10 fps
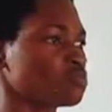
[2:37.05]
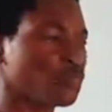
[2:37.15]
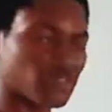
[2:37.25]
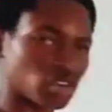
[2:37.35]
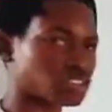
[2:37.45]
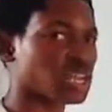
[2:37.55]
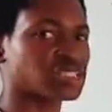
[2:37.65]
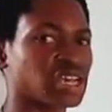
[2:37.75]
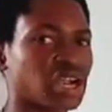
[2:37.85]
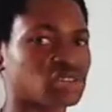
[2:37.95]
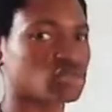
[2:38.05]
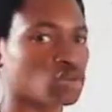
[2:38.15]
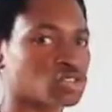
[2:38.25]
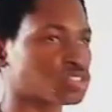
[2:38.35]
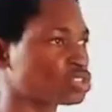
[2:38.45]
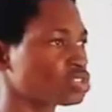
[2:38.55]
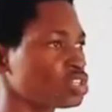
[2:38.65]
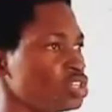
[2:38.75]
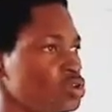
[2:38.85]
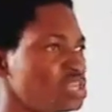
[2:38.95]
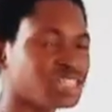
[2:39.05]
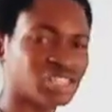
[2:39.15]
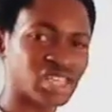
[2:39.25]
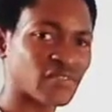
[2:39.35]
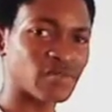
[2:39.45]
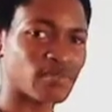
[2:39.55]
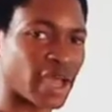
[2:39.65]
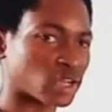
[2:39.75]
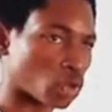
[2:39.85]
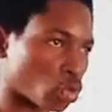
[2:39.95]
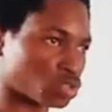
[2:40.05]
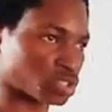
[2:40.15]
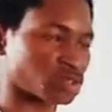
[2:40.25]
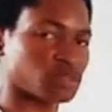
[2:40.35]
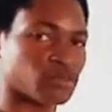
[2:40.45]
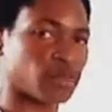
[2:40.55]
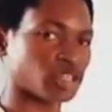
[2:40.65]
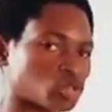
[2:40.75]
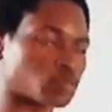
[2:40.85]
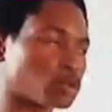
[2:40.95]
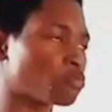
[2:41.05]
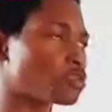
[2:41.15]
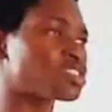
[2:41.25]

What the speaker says: Various lands around us. It is given by God, by the Supreme Being.